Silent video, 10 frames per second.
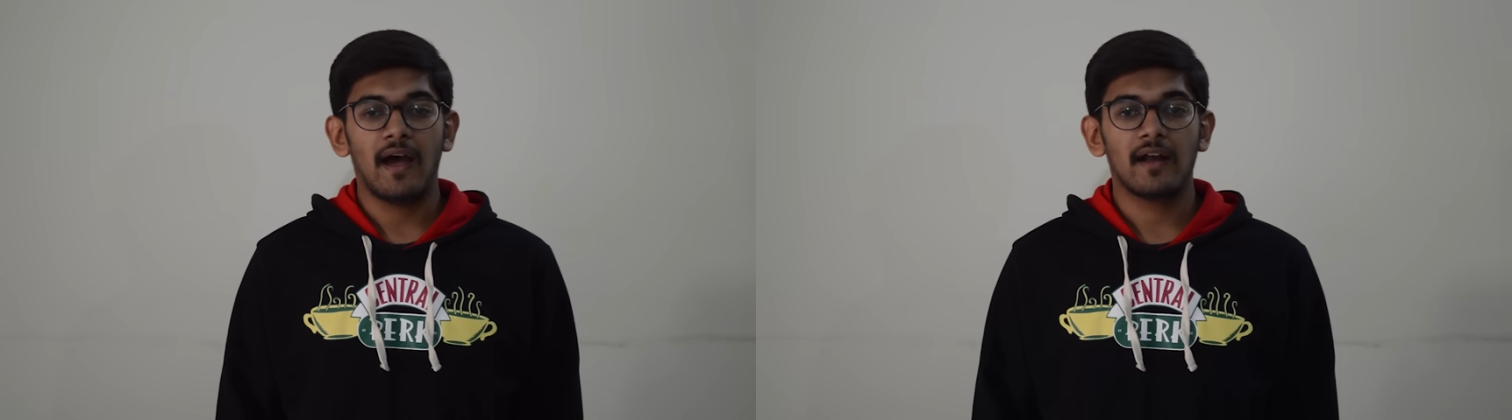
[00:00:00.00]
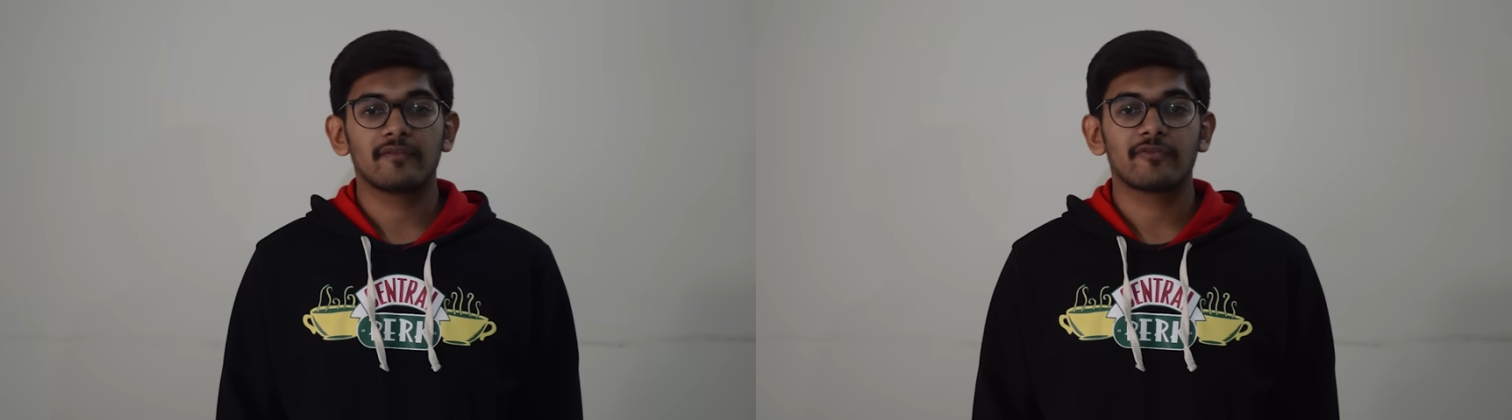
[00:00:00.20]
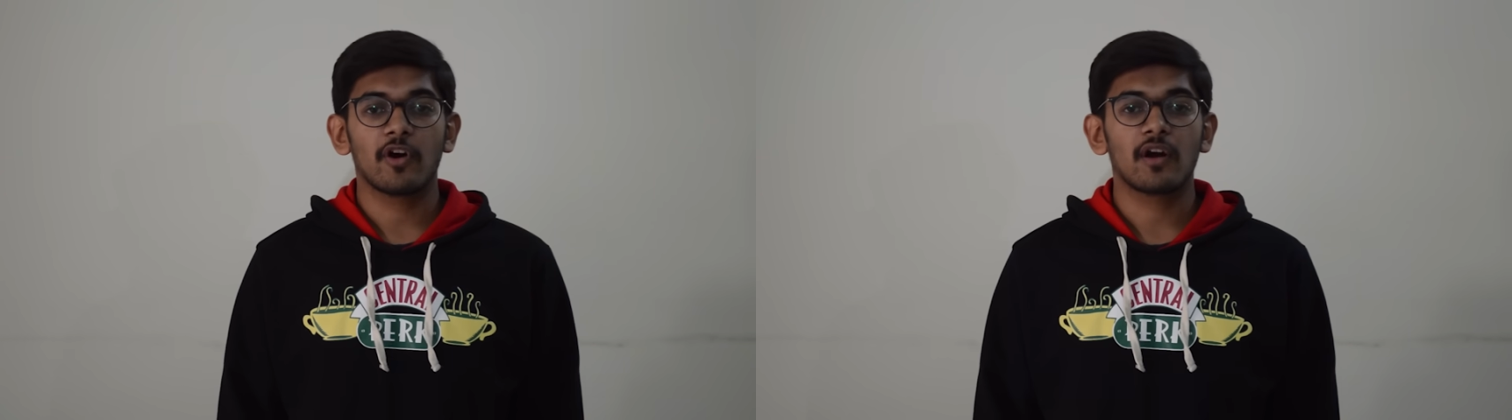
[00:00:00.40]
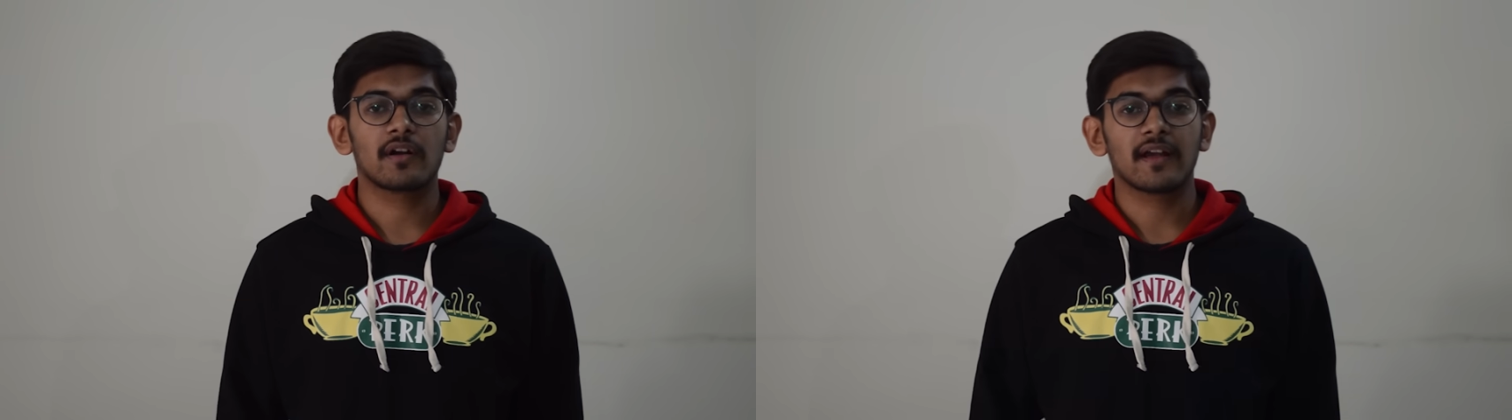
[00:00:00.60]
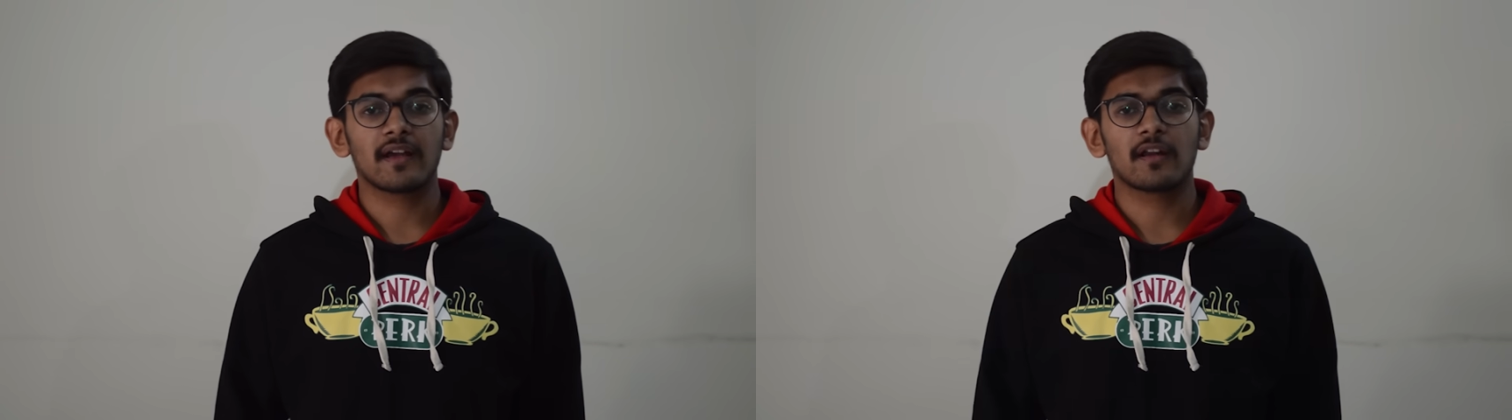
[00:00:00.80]
for
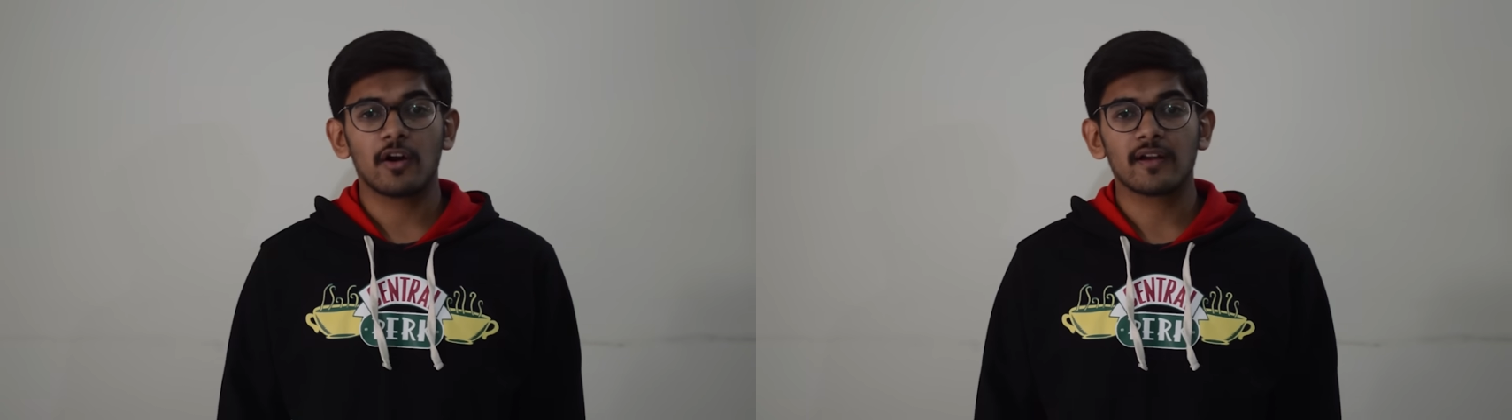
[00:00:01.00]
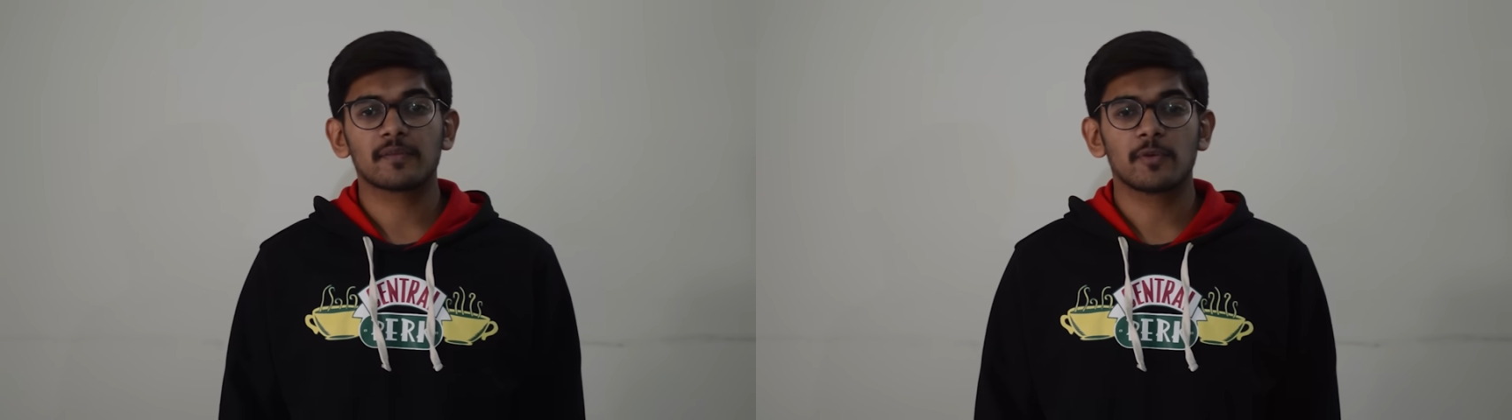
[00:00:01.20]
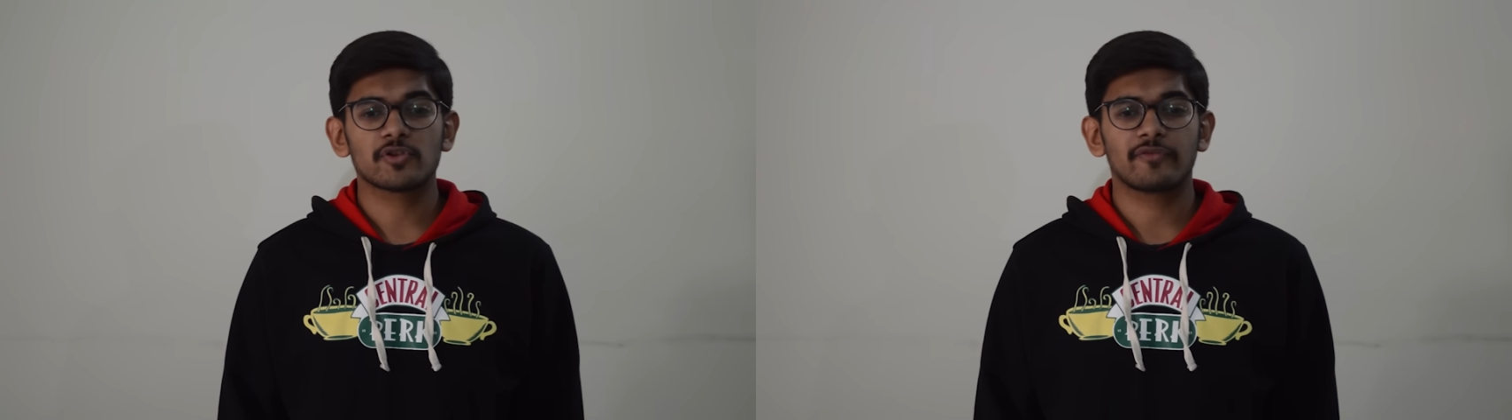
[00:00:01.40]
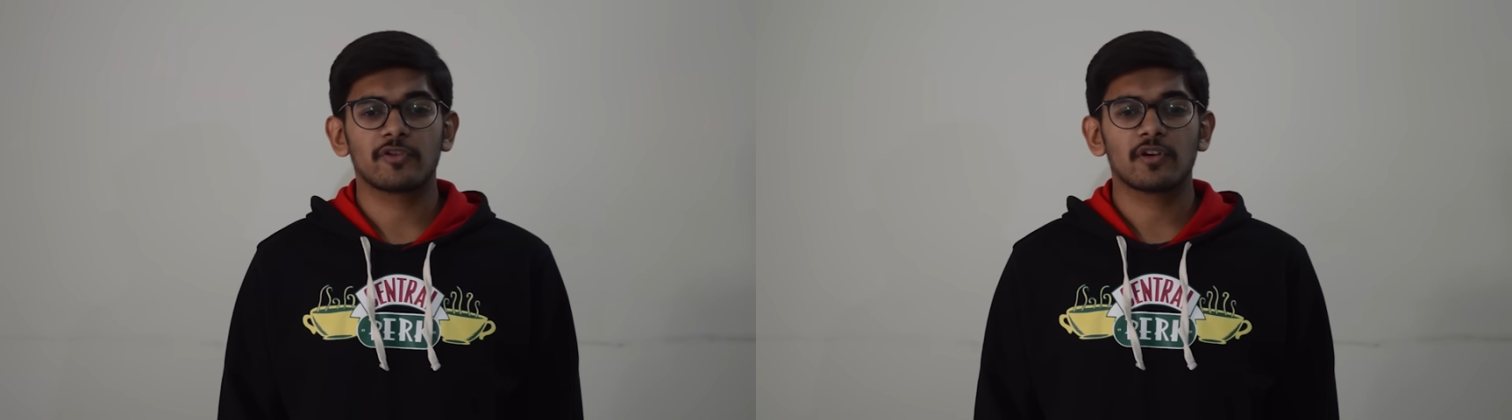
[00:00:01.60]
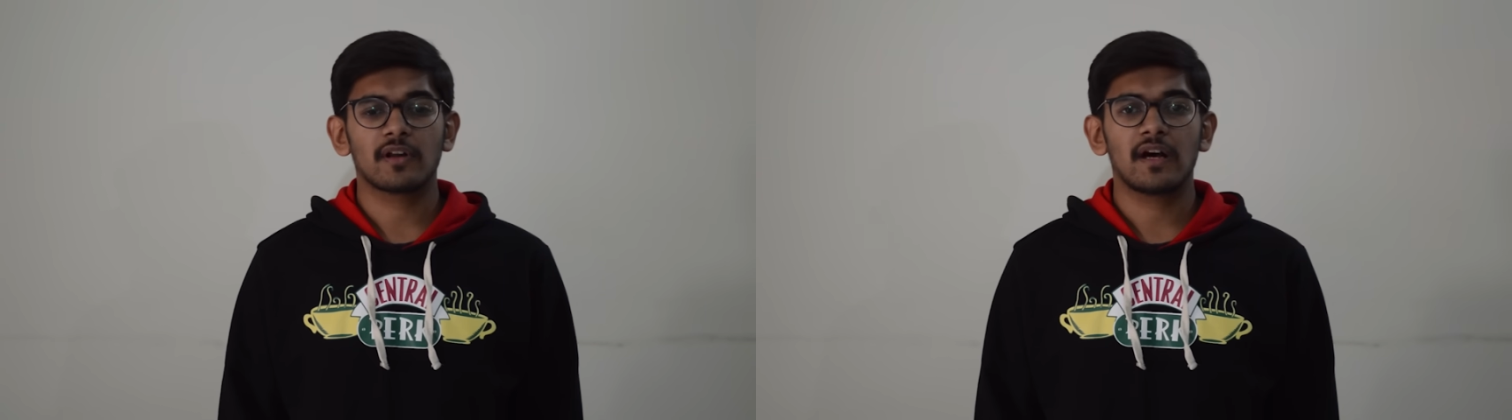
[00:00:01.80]
taking long exposure
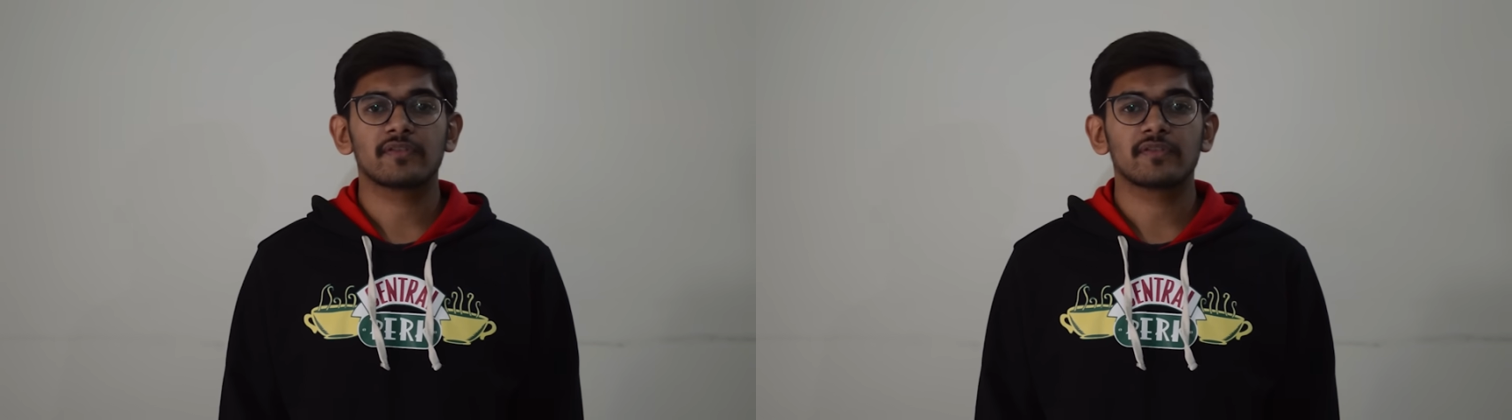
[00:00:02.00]
photographs,